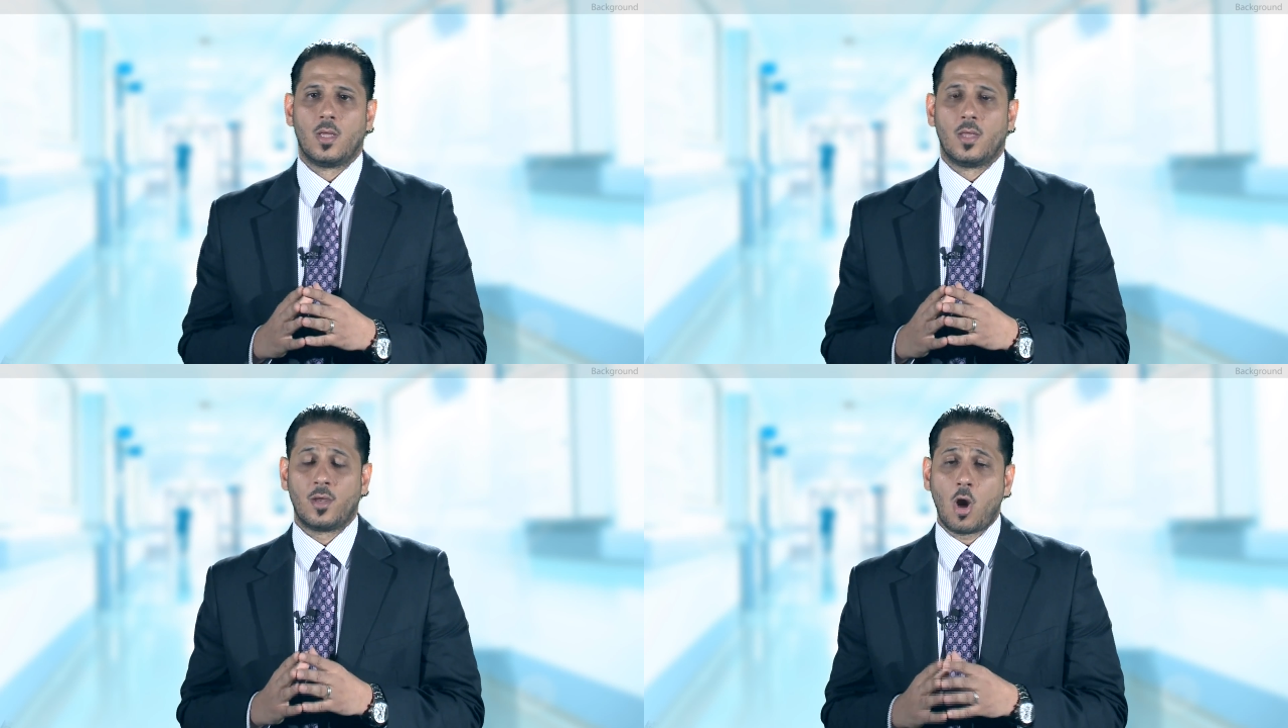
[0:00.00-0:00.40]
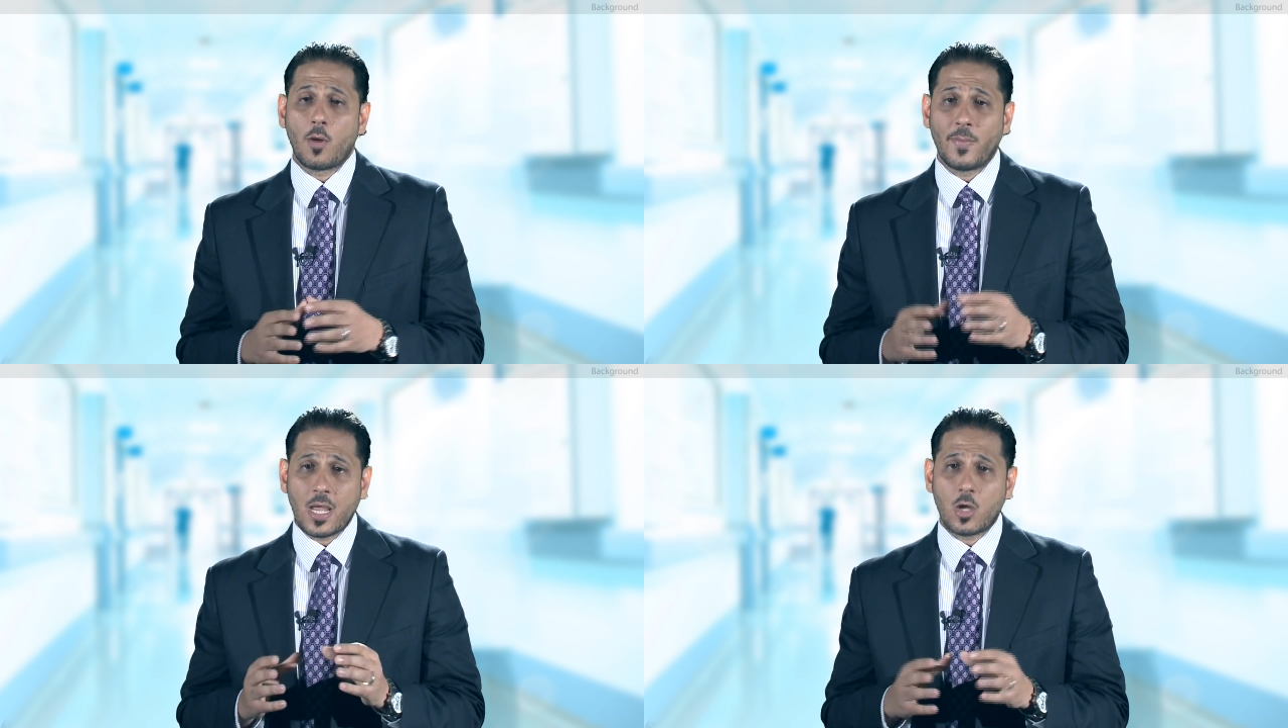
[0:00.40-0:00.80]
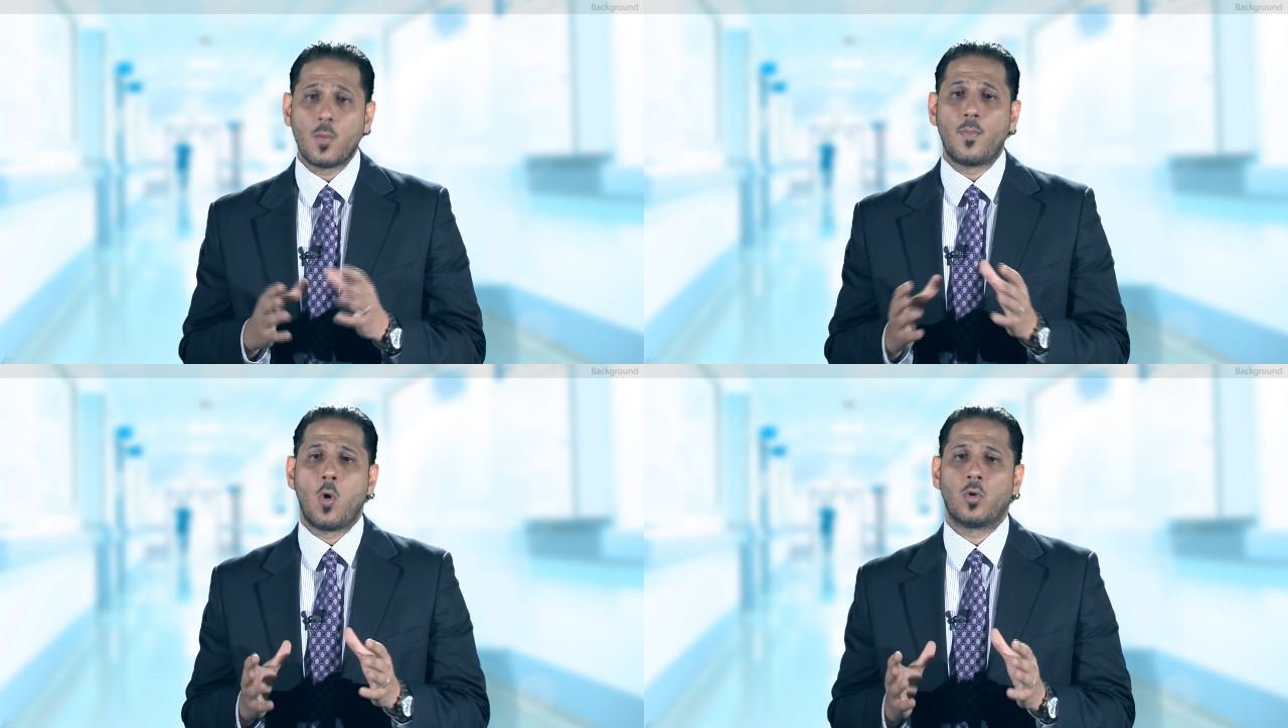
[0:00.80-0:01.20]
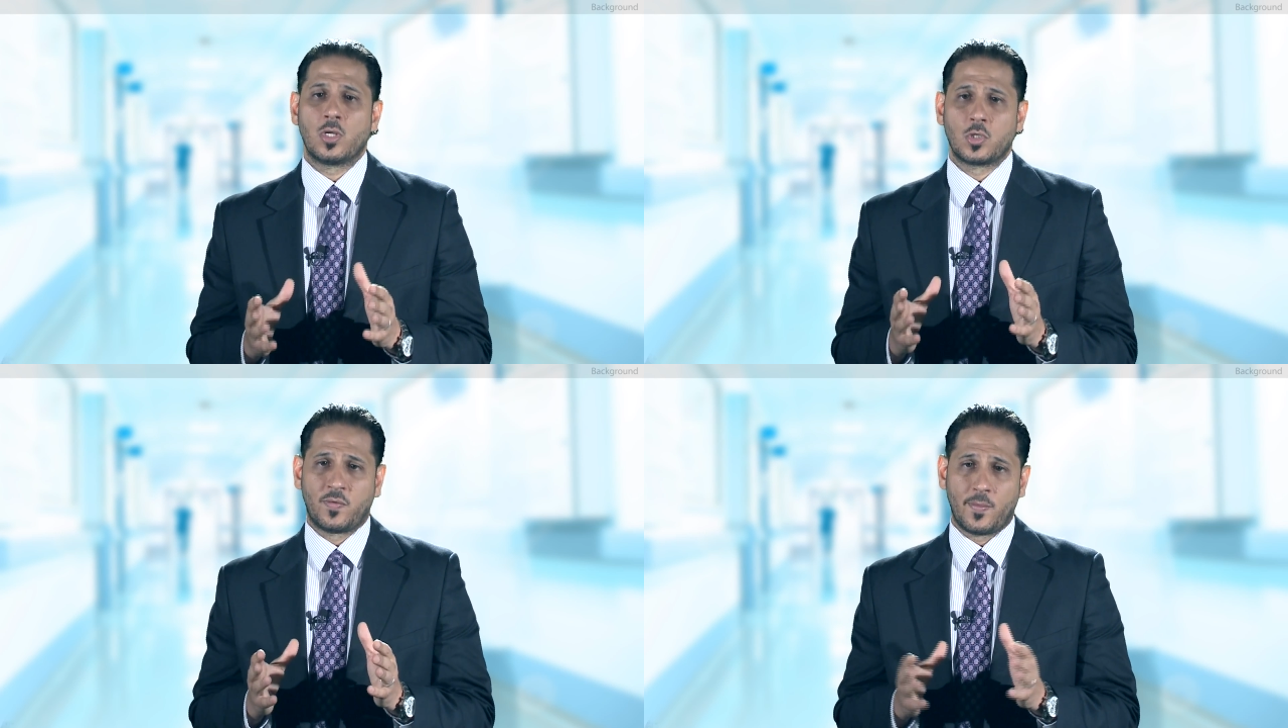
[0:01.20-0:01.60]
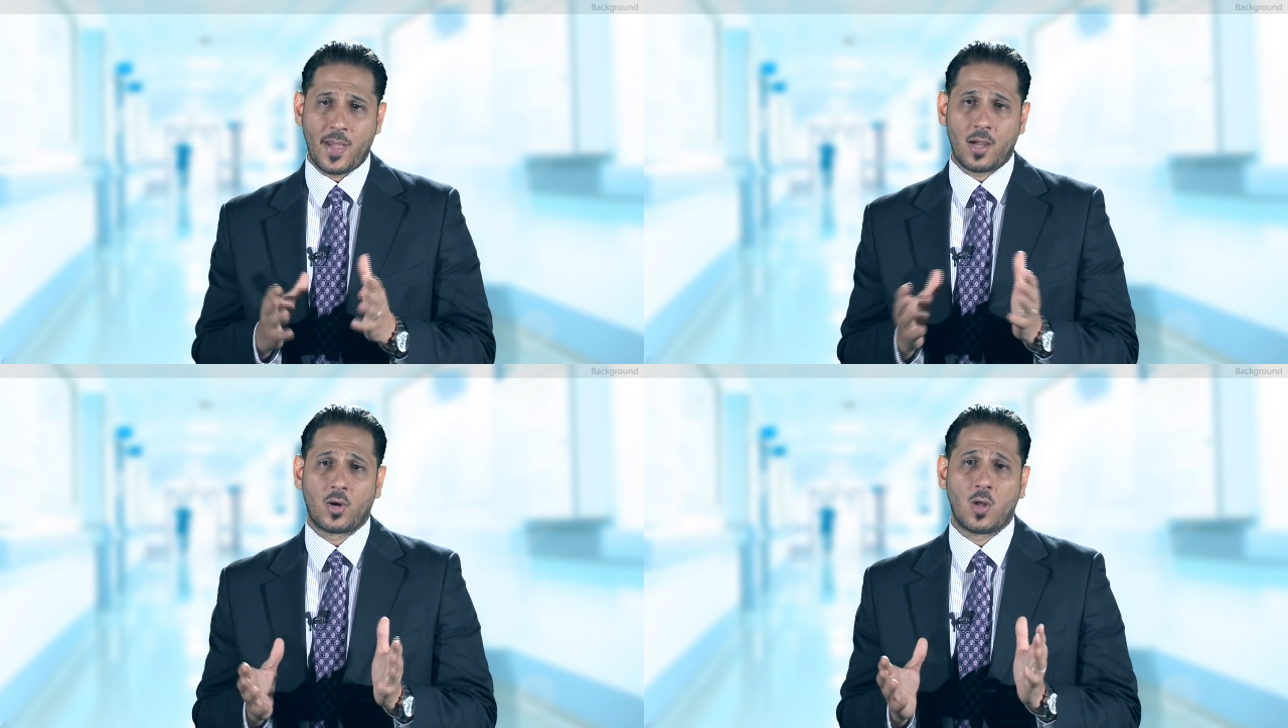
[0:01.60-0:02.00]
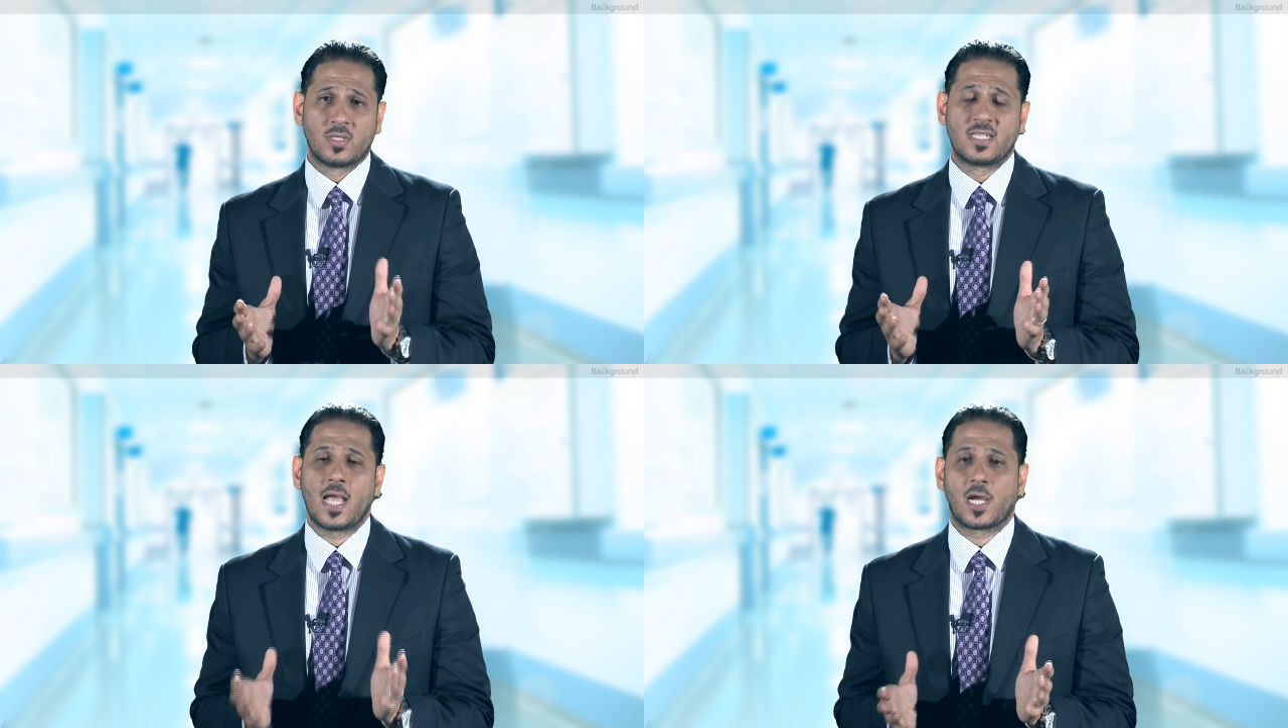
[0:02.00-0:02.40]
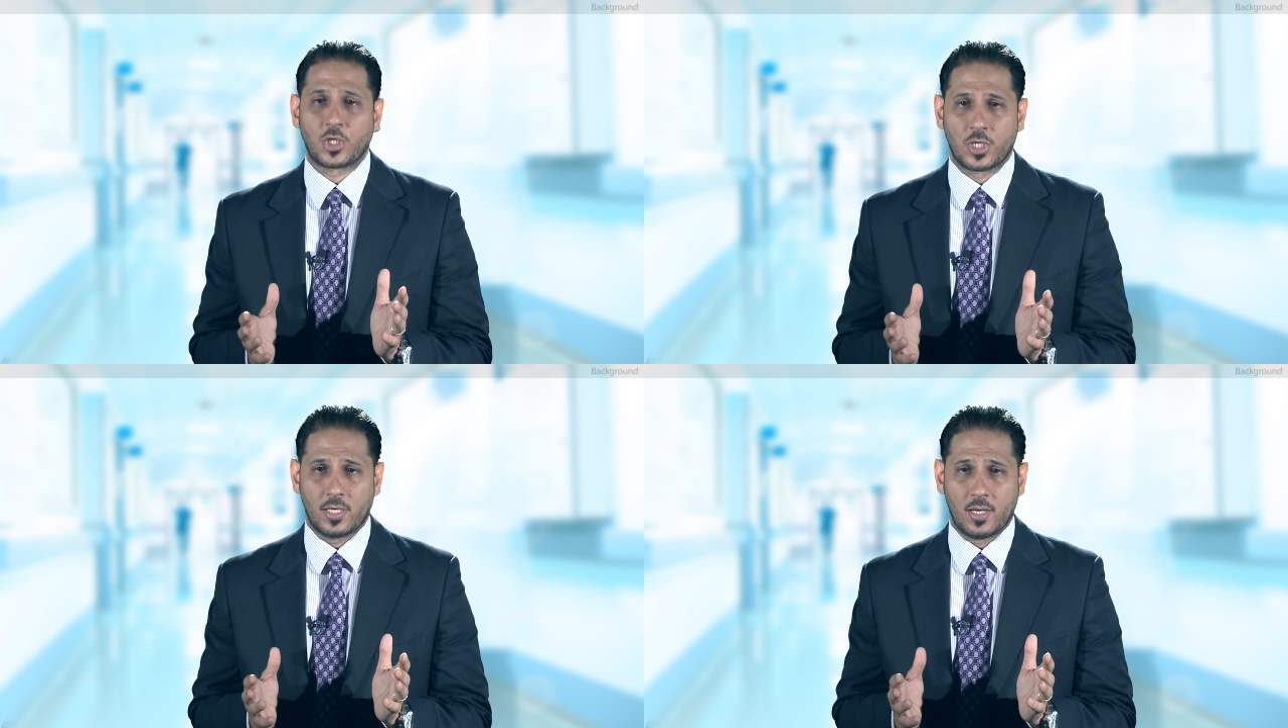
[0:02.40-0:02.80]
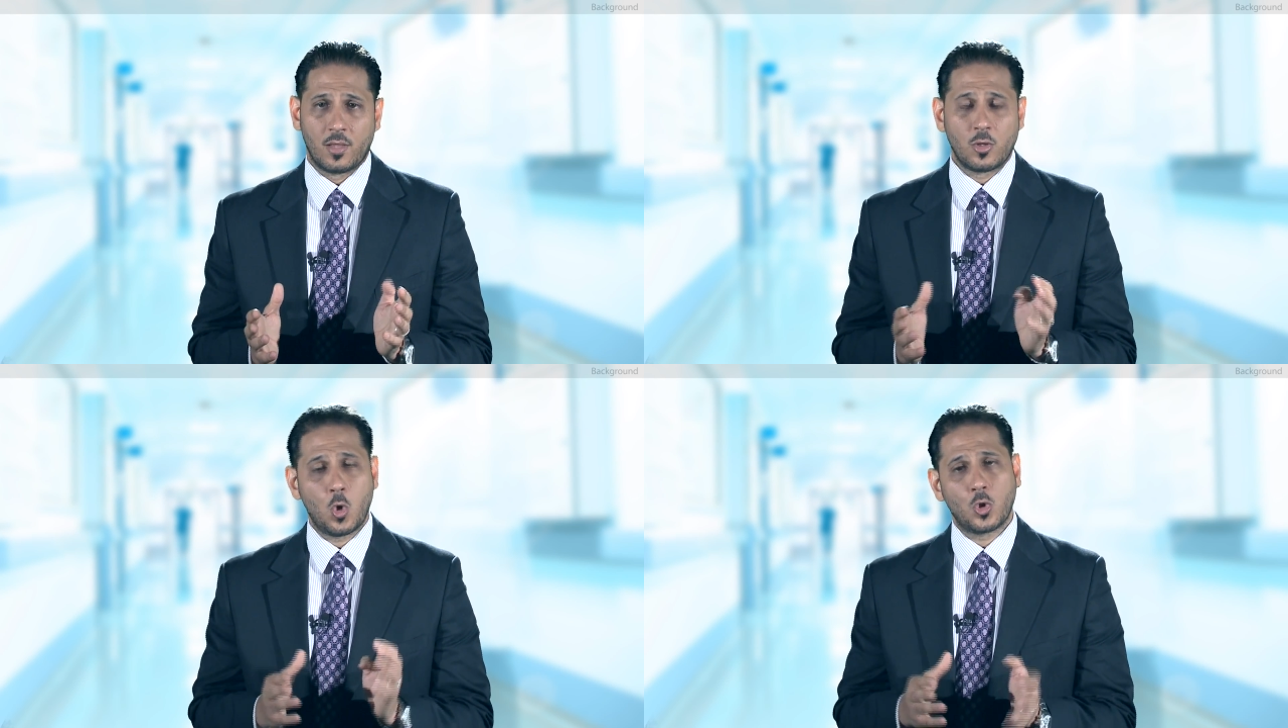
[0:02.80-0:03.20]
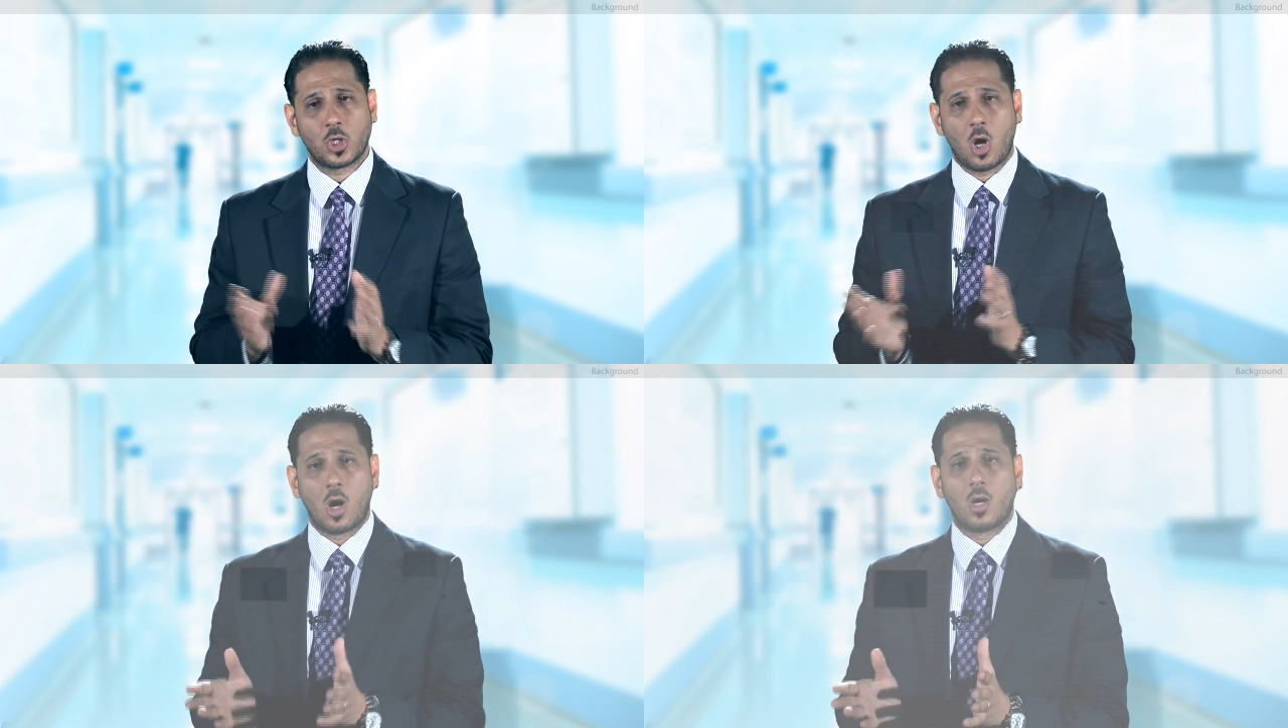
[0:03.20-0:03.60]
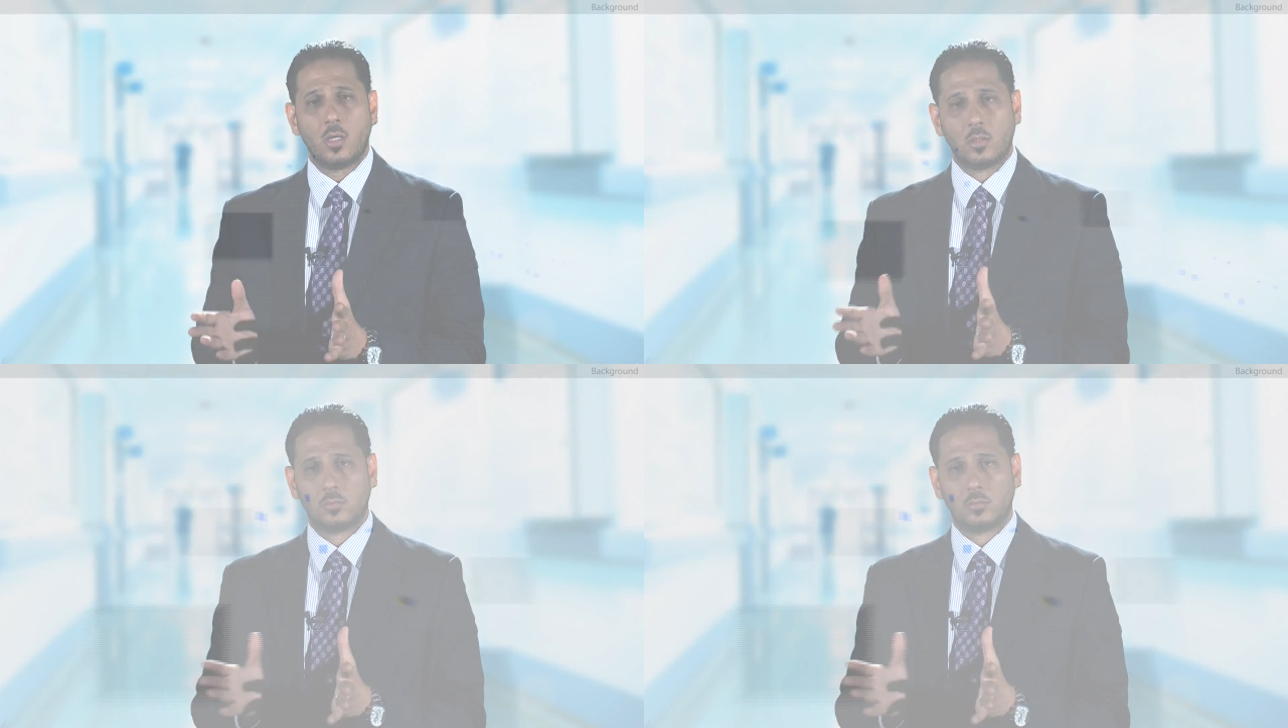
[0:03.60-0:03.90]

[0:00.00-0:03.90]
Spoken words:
There are main components of a background section, and those are